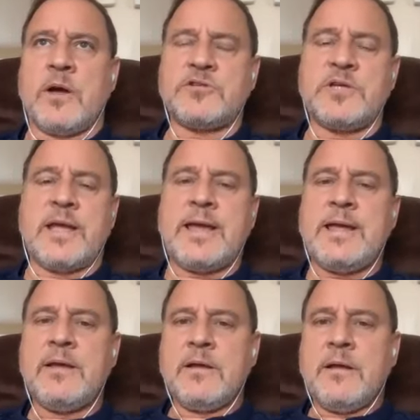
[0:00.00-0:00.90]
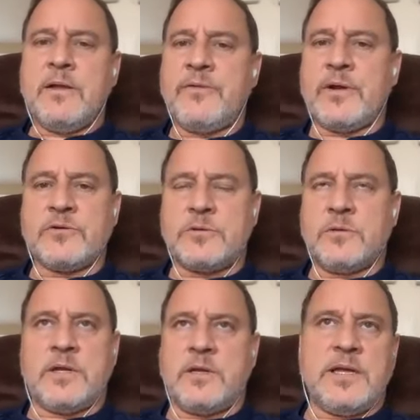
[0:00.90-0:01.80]
.ca there's
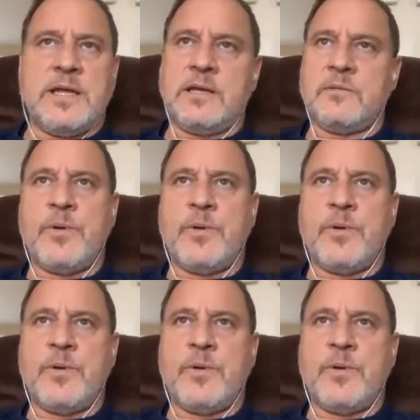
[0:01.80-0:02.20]
that they can